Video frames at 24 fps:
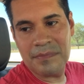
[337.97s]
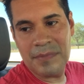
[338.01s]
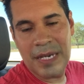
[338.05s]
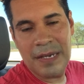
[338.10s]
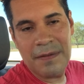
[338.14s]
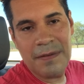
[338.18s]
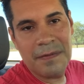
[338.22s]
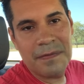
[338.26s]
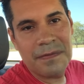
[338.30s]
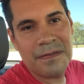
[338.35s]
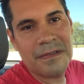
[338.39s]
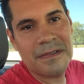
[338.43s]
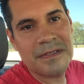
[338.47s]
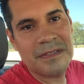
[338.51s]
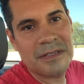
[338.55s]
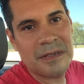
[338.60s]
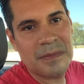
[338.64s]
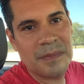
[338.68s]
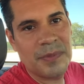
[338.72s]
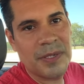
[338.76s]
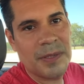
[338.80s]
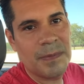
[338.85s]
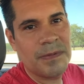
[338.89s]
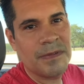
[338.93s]
maybe for
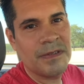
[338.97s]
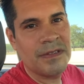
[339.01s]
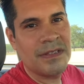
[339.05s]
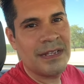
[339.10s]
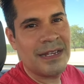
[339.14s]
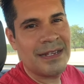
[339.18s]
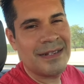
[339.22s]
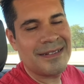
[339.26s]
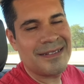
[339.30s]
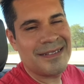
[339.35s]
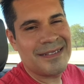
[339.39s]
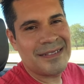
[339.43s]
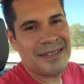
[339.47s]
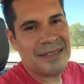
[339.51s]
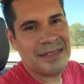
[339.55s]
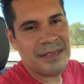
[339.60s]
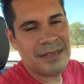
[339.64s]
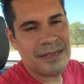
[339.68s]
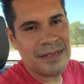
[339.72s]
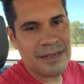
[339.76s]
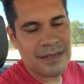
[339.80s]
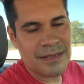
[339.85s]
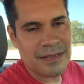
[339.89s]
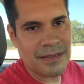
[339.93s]
some people that's
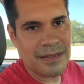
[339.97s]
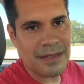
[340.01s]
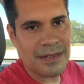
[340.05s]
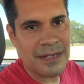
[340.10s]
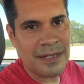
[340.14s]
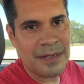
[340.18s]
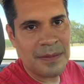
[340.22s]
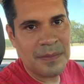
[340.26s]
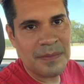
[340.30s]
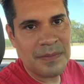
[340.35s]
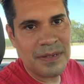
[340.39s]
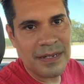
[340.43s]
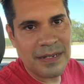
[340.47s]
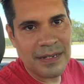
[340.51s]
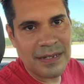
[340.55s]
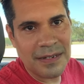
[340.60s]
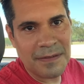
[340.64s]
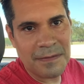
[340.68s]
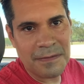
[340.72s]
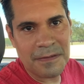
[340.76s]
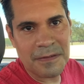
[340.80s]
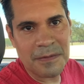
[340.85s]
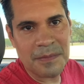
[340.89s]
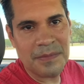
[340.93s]
dumb
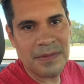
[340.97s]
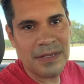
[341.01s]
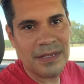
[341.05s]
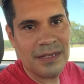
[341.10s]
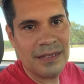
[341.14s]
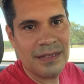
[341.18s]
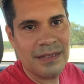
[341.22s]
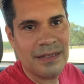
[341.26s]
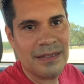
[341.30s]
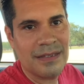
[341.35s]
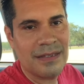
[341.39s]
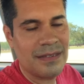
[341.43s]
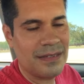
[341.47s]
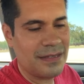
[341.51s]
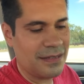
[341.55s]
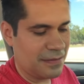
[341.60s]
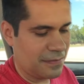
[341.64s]
but for me